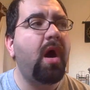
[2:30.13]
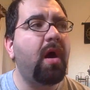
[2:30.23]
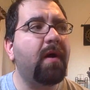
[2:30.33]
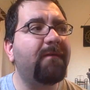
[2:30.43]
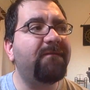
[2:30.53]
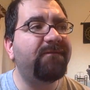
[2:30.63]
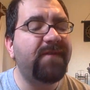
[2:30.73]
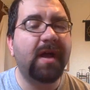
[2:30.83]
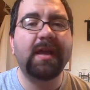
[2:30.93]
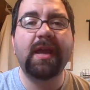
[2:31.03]
are
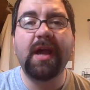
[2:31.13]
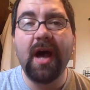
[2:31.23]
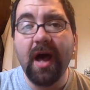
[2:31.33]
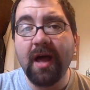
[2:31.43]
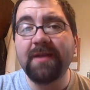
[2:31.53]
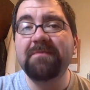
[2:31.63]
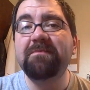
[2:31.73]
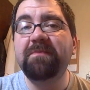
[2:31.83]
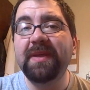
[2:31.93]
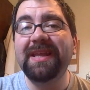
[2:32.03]
fucking
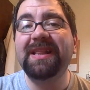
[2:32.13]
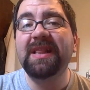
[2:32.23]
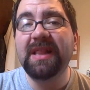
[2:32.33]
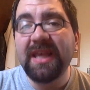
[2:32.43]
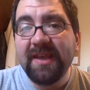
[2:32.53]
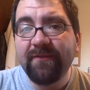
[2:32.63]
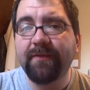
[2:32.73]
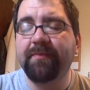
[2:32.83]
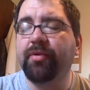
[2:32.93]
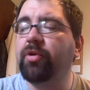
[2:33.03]

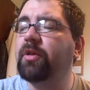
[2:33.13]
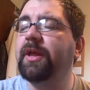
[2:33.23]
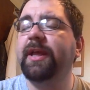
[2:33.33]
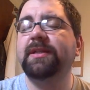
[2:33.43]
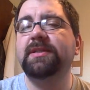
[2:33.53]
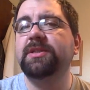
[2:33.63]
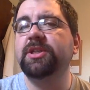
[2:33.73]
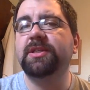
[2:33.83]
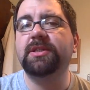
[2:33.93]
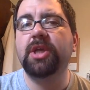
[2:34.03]
unbelievable. It's
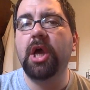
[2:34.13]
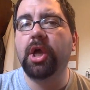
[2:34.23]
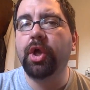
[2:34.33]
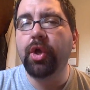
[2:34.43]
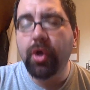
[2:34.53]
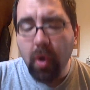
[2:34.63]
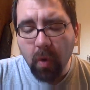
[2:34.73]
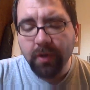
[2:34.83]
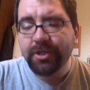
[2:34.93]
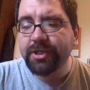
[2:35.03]
just a
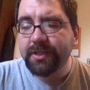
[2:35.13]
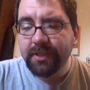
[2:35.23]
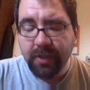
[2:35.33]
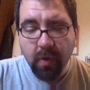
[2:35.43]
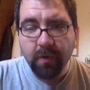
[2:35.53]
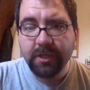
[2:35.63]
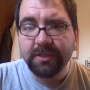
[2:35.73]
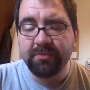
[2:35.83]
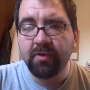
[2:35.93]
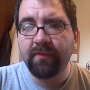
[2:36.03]
gorgeous,
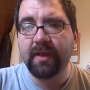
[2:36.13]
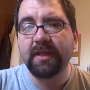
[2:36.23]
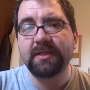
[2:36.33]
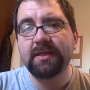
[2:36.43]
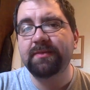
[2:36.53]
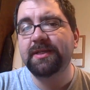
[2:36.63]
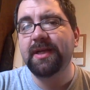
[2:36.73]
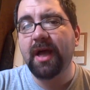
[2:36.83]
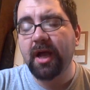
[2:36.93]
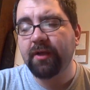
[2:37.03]
gorgeous movie. The
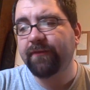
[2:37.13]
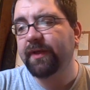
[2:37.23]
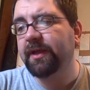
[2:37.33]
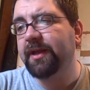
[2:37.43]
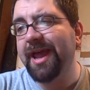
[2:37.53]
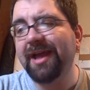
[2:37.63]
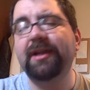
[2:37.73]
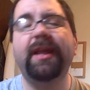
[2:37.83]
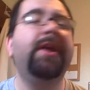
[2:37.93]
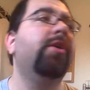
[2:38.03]
cinematography and
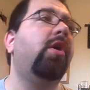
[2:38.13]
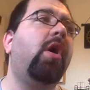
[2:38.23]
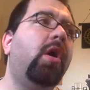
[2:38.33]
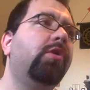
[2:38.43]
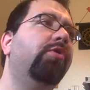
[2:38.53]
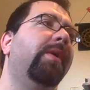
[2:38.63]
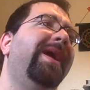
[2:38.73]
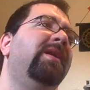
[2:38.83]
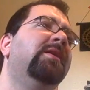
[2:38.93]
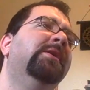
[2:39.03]
editing are all
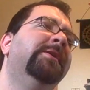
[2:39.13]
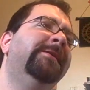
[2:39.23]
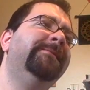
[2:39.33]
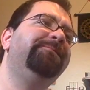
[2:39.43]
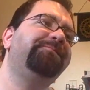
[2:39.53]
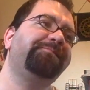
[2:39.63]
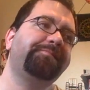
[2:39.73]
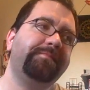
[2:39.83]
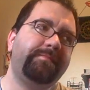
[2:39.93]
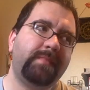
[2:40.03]
great.
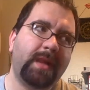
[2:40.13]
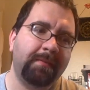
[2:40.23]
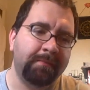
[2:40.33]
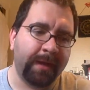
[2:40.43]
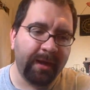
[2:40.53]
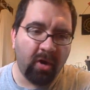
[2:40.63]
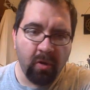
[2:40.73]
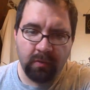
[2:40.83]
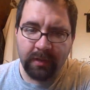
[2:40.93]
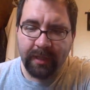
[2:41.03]
My
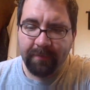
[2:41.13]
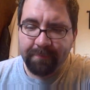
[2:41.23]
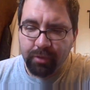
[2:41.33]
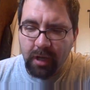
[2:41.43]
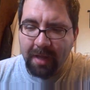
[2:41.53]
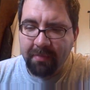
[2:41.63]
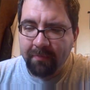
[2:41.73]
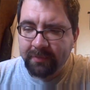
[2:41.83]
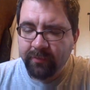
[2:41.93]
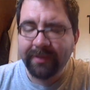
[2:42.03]
only
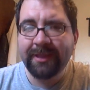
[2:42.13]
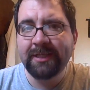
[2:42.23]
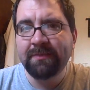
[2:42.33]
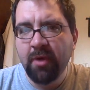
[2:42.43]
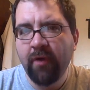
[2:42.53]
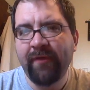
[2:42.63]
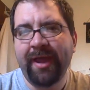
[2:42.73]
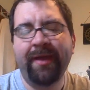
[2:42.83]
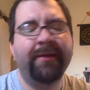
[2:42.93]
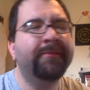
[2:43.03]
problems with this
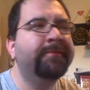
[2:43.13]
movie: